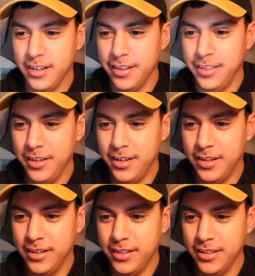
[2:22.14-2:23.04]
I think
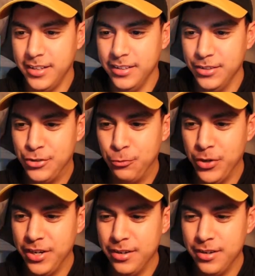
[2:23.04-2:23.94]
it looks
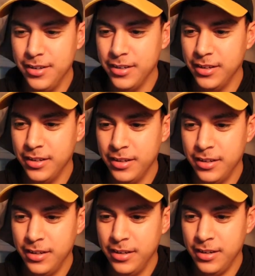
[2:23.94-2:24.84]
weird.
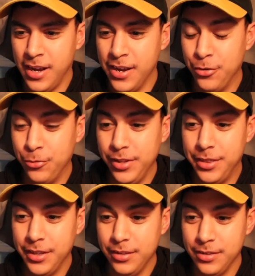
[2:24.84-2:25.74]
I don't really
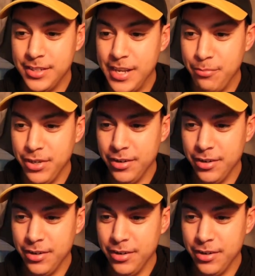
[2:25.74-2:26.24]
think it looks that